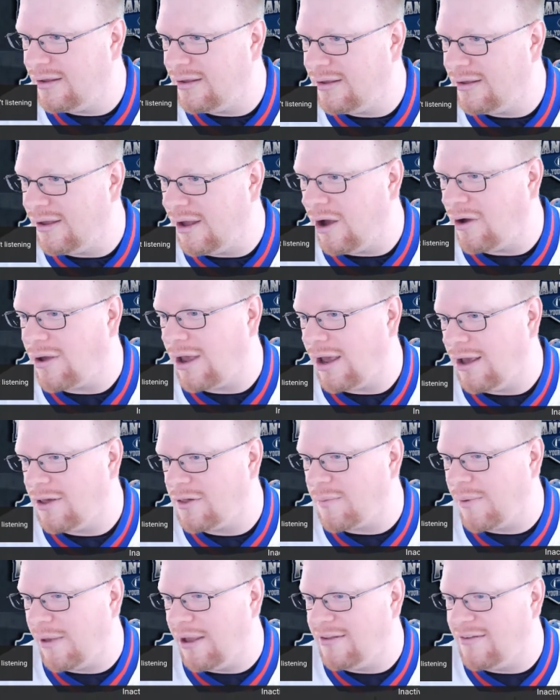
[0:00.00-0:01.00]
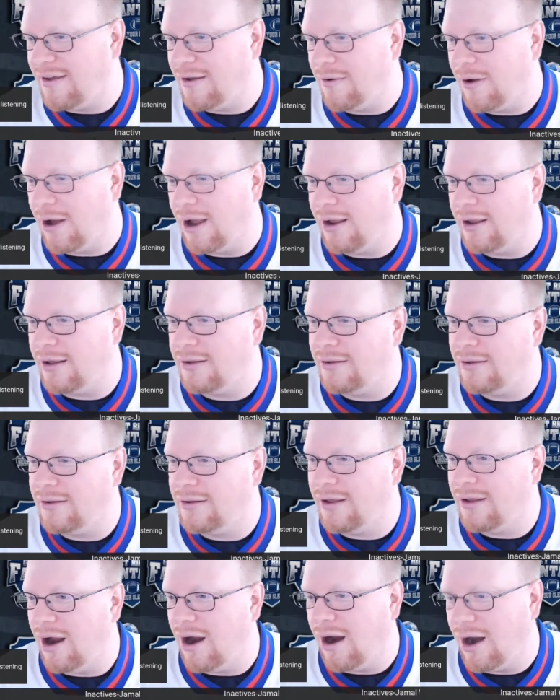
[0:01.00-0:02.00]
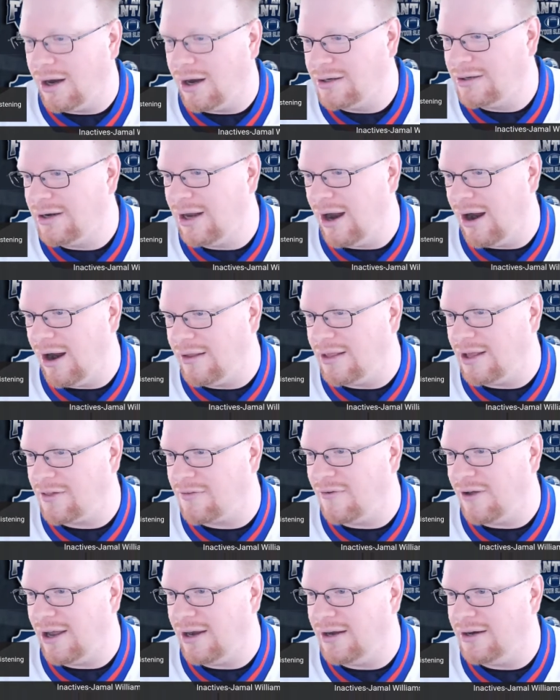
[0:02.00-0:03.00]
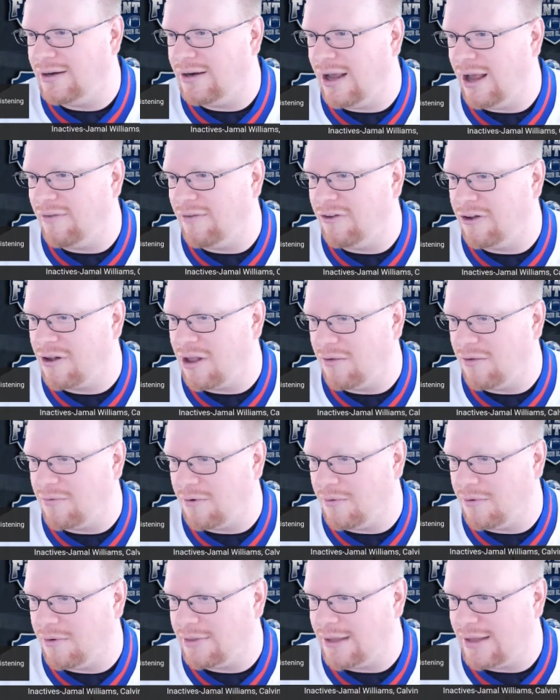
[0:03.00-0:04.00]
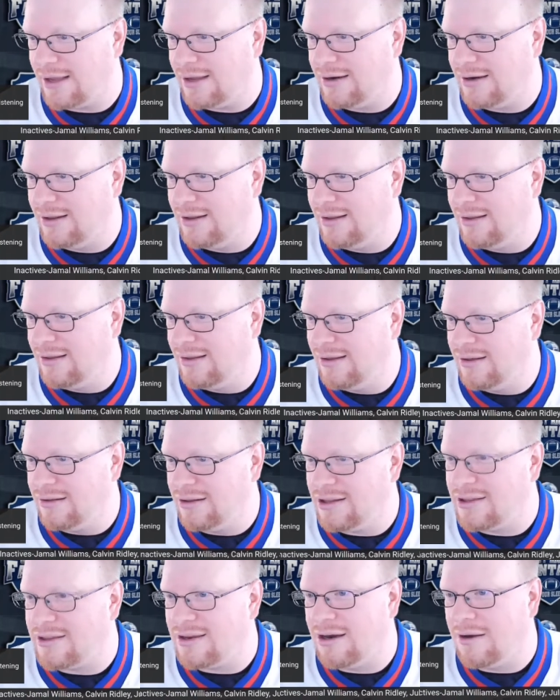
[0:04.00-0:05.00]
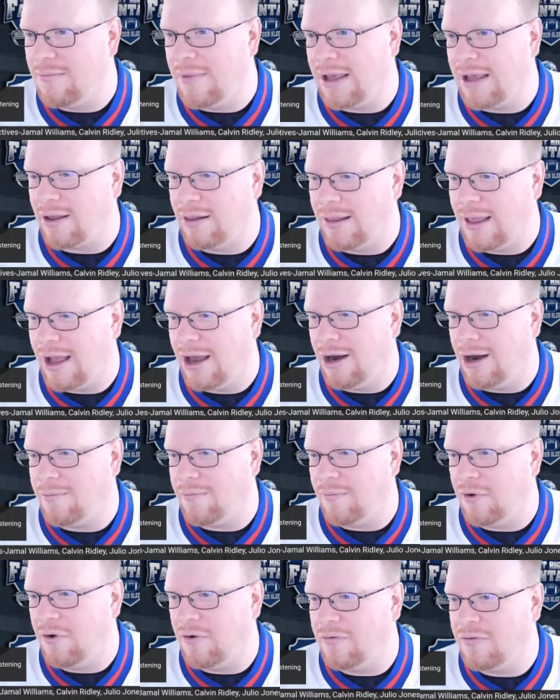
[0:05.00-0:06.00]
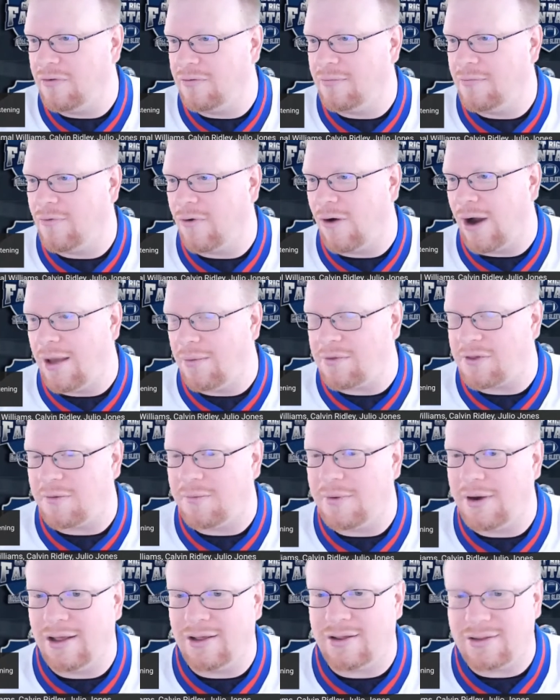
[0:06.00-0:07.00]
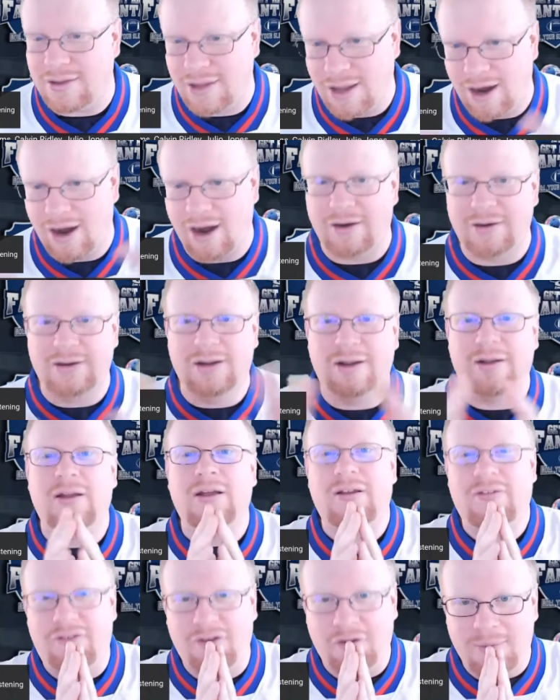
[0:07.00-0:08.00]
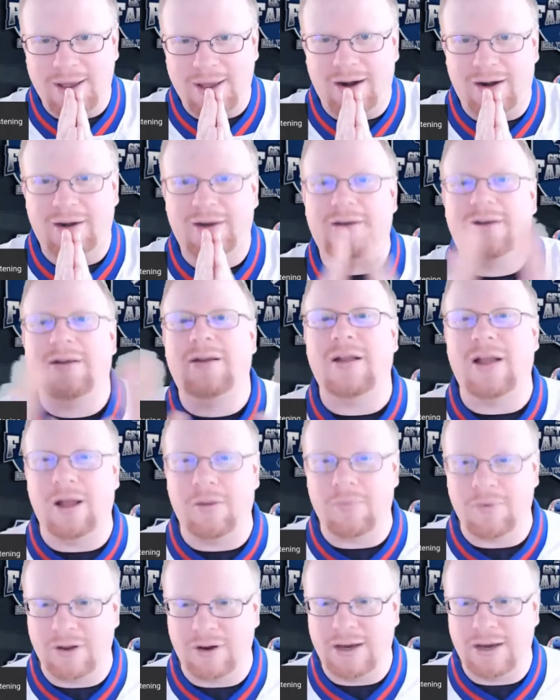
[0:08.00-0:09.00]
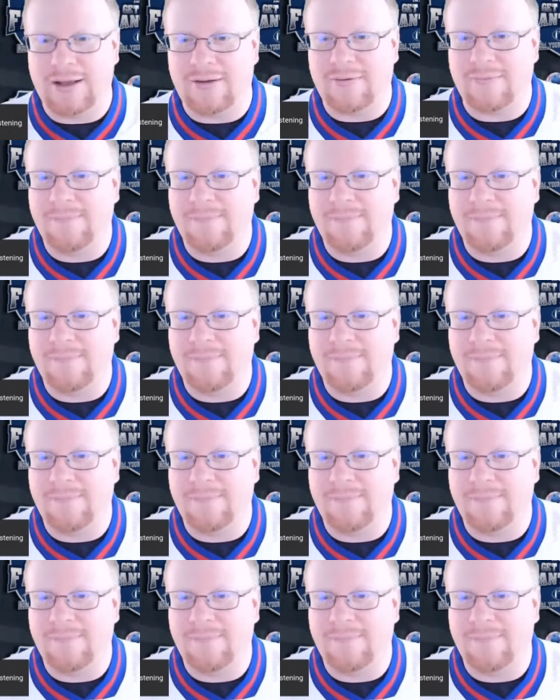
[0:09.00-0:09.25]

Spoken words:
Okay, he's playing TY. All right, that's fine. I feel comfortable with that. At least he didn't make a lineup move and grab someone else. All right. Feel better. I'm good now.